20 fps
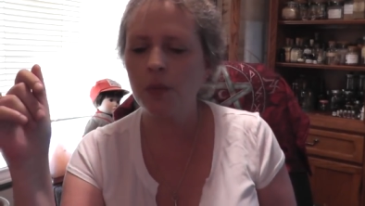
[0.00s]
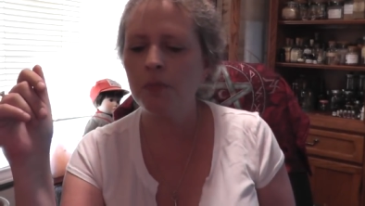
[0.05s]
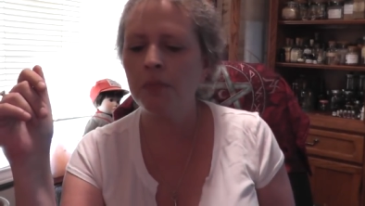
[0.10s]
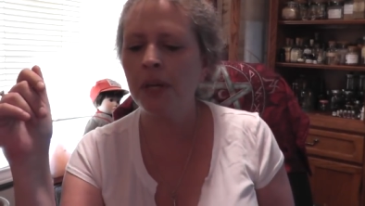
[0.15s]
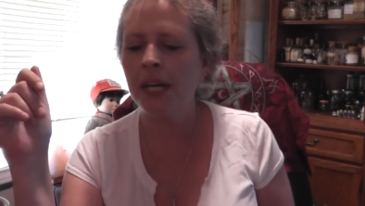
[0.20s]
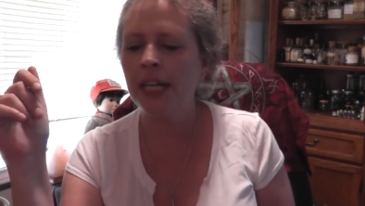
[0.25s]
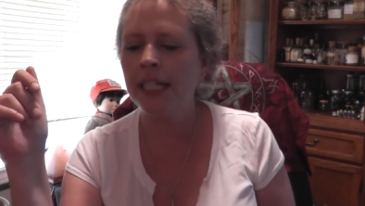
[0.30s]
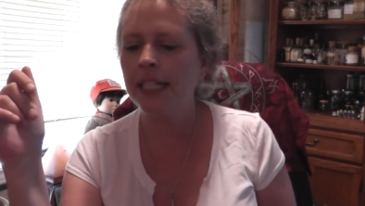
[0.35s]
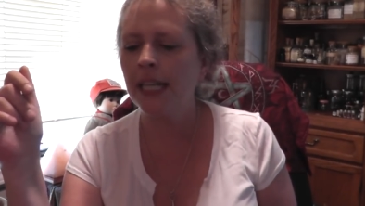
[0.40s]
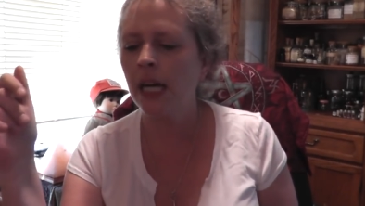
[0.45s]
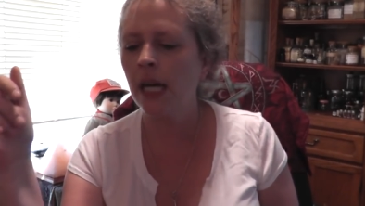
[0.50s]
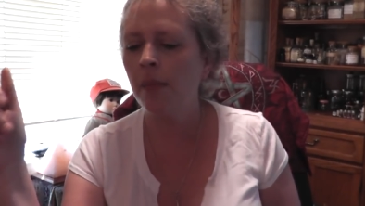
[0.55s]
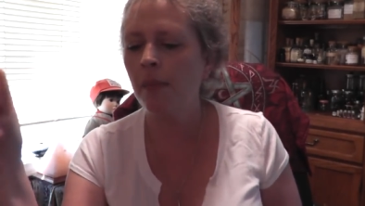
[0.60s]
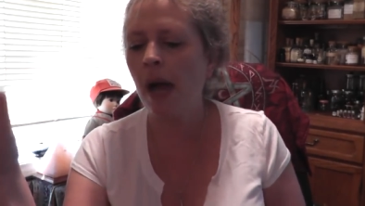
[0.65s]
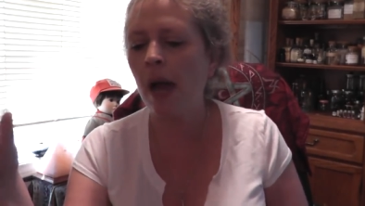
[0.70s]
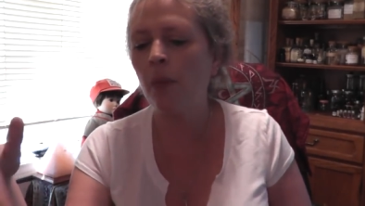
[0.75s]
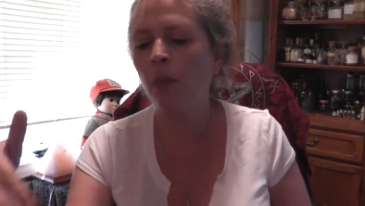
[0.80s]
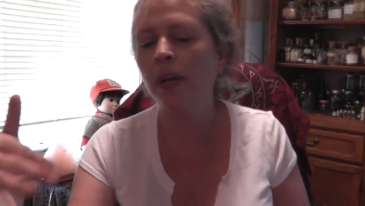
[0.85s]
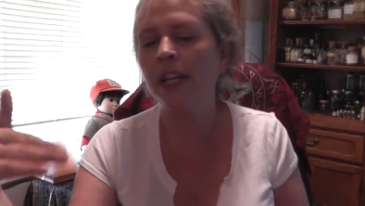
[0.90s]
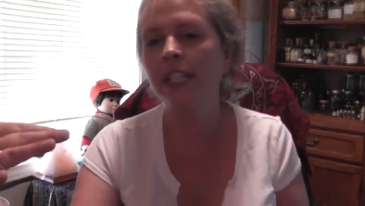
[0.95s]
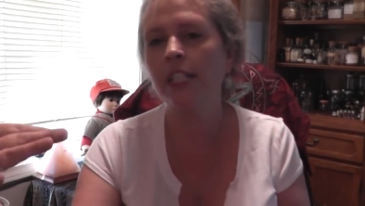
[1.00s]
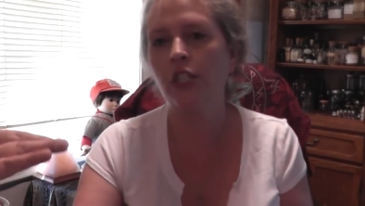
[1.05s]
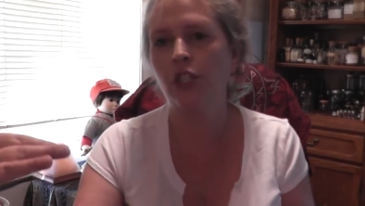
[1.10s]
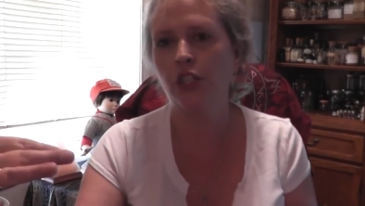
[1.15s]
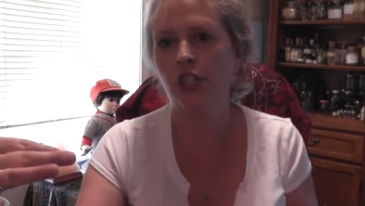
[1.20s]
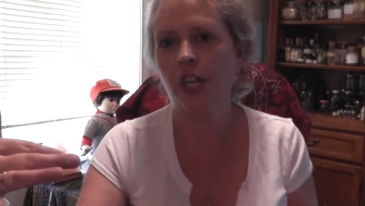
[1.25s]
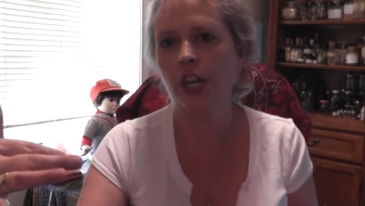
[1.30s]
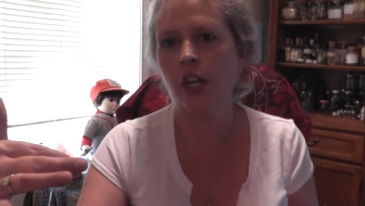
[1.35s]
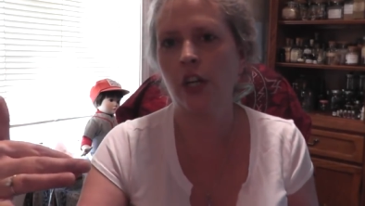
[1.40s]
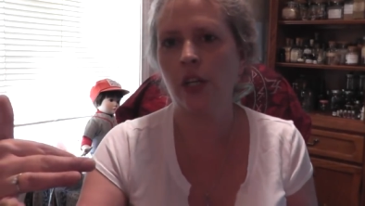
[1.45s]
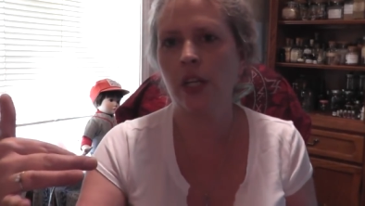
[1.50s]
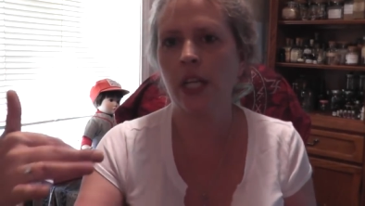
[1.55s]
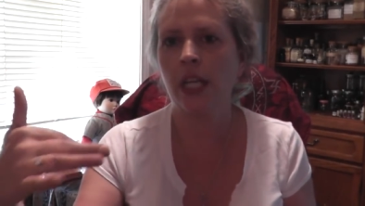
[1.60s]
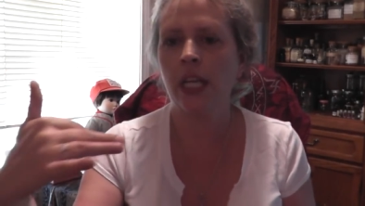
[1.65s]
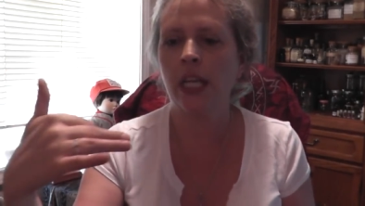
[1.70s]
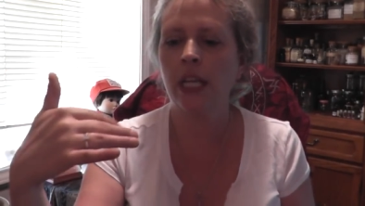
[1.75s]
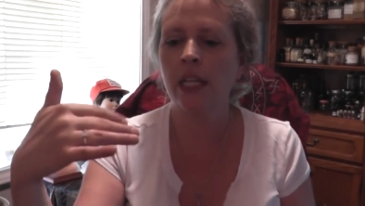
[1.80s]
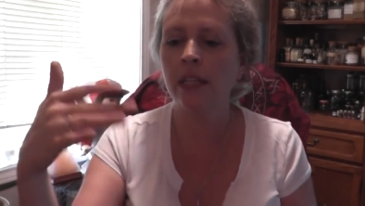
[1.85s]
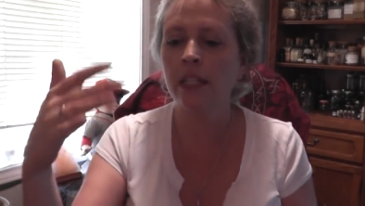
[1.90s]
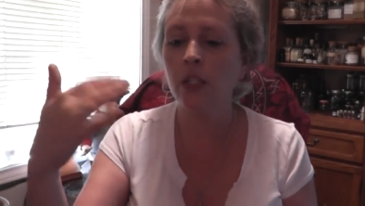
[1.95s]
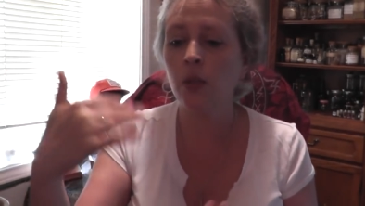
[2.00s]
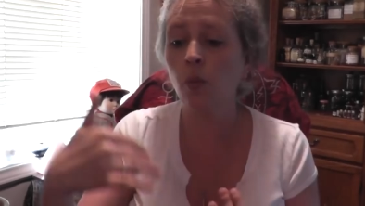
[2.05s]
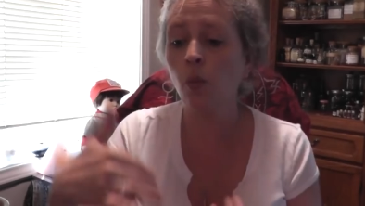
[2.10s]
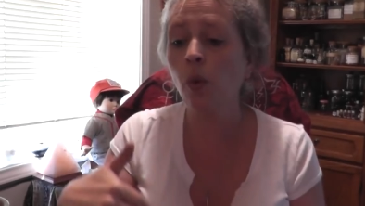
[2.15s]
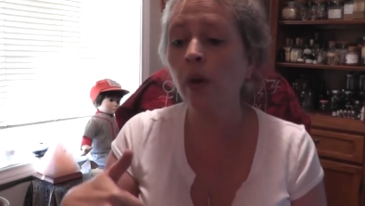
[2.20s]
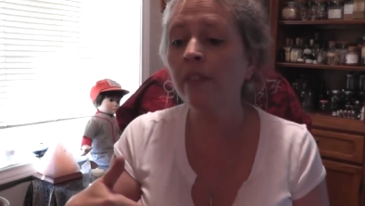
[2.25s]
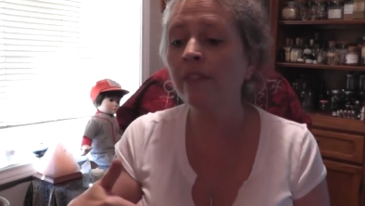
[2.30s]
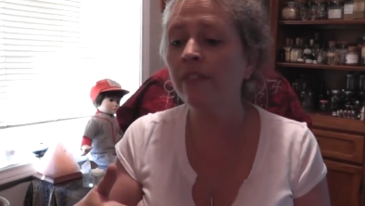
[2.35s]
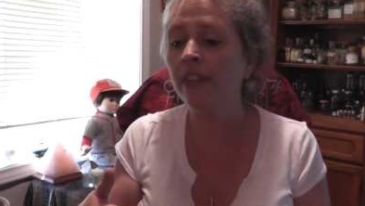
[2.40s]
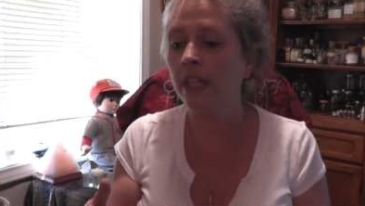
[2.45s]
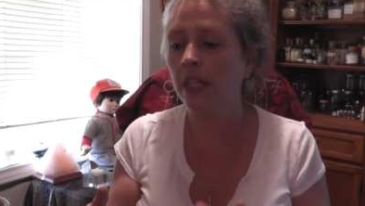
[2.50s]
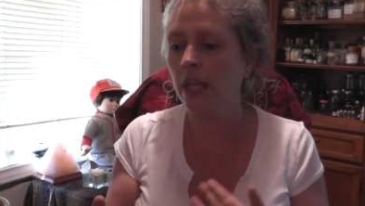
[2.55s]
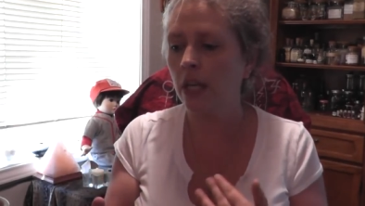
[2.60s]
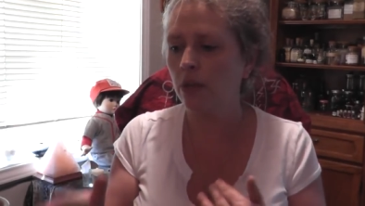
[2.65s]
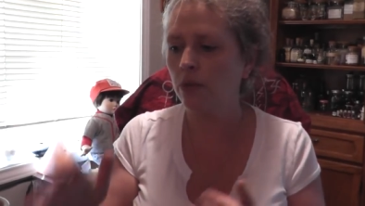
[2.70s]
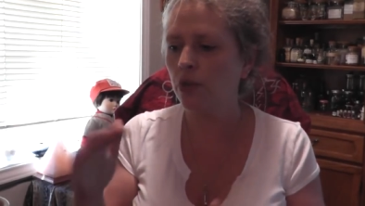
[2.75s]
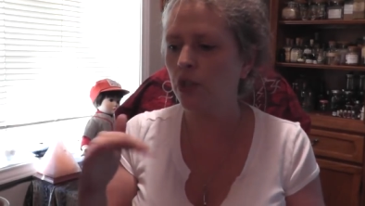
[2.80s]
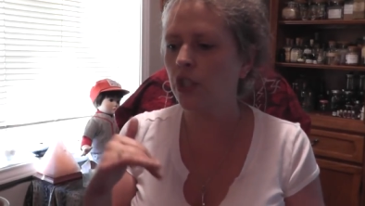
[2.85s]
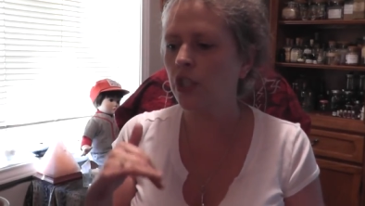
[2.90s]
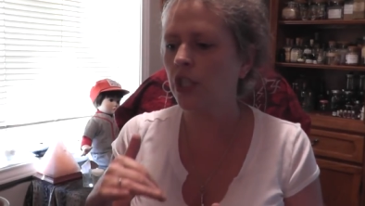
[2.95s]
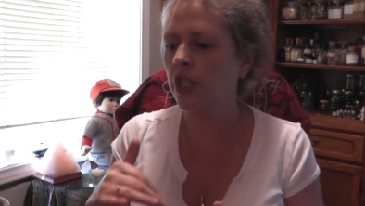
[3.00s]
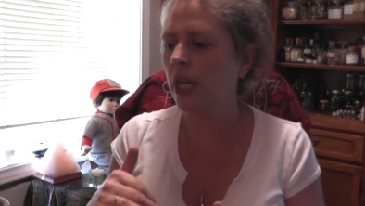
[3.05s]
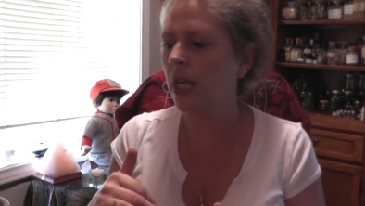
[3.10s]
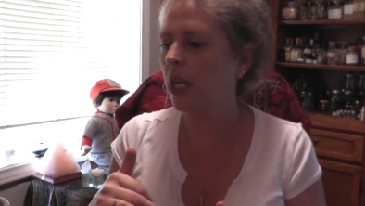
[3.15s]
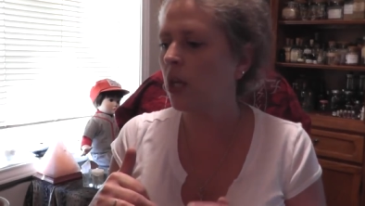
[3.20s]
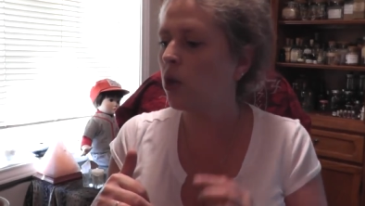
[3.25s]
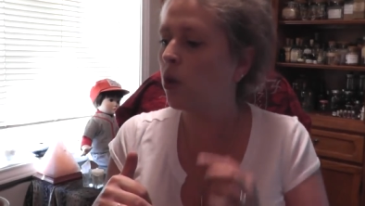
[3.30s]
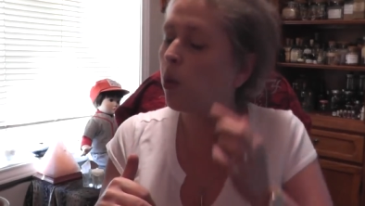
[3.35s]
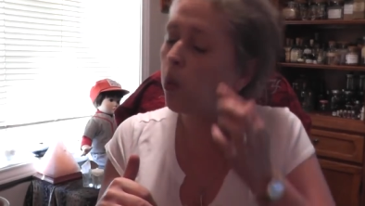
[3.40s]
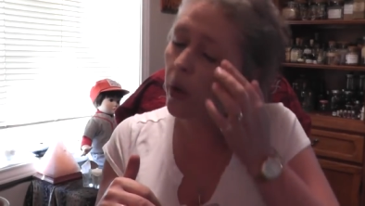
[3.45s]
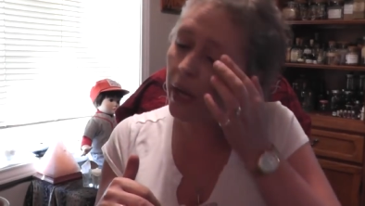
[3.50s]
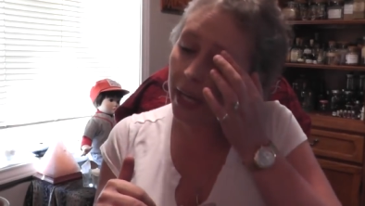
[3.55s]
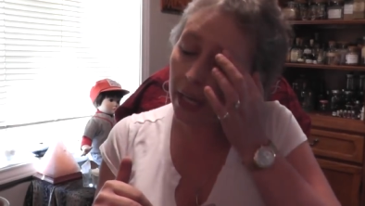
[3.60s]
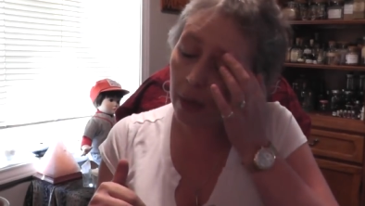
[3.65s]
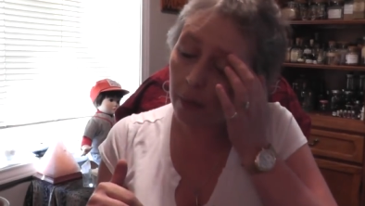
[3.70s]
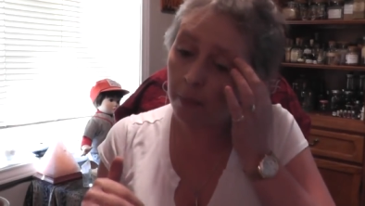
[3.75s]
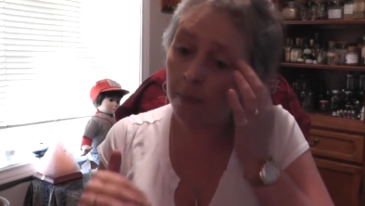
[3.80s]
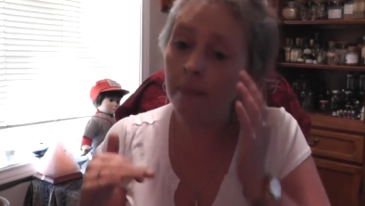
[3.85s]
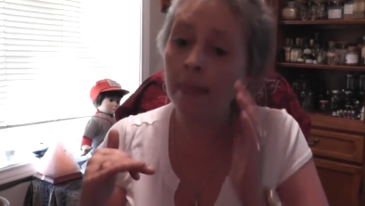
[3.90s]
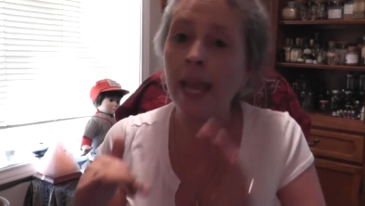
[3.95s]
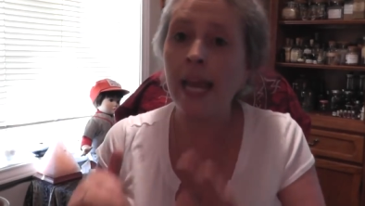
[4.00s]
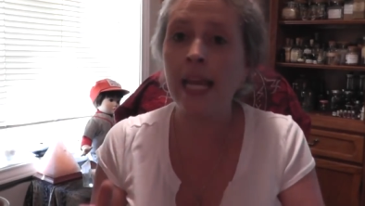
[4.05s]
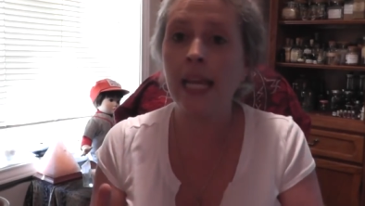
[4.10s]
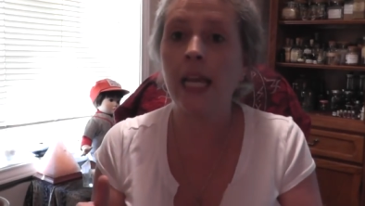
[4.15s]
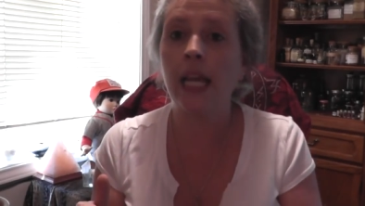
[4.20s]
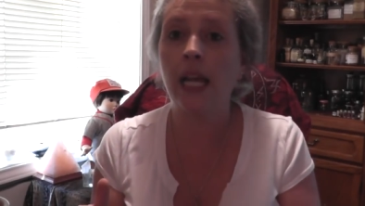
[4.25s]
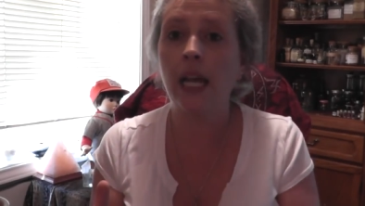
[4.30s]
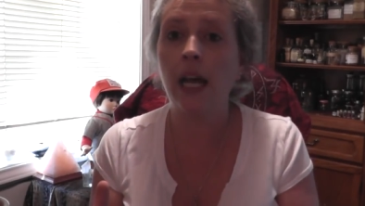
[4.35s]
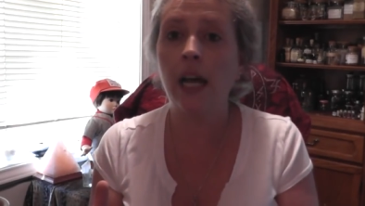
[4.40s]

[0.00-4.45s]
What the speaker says: but I wanted to share in this one video just a quick making